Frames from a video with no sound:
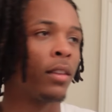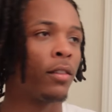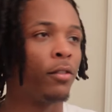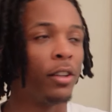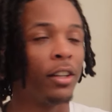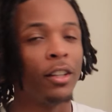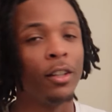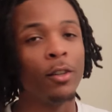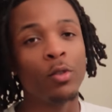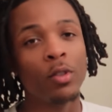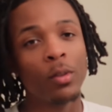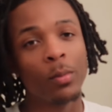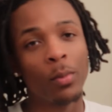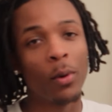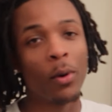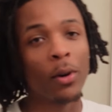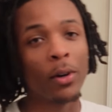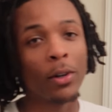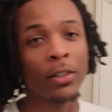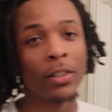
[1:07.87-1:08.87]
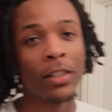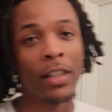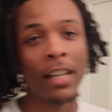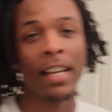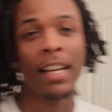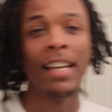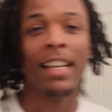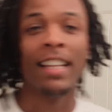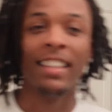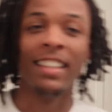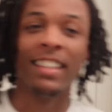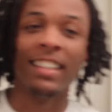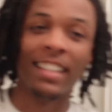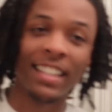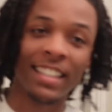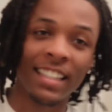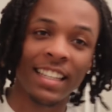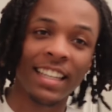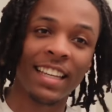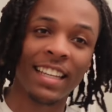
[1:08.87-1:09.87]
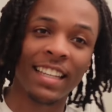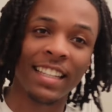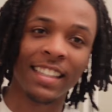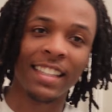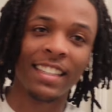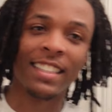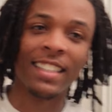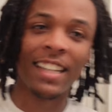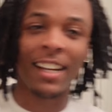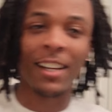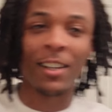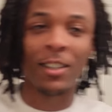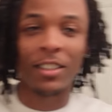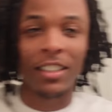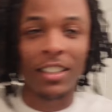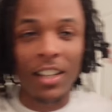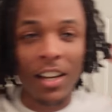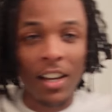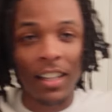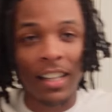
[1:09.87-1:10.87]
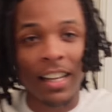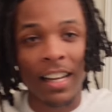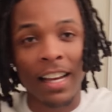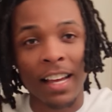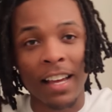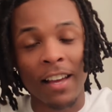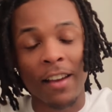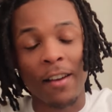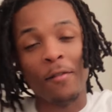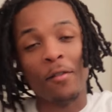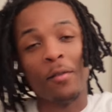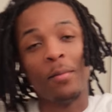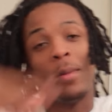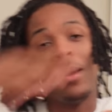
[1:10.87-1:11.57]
For the new supporters, this is the JDLs that y'all got. For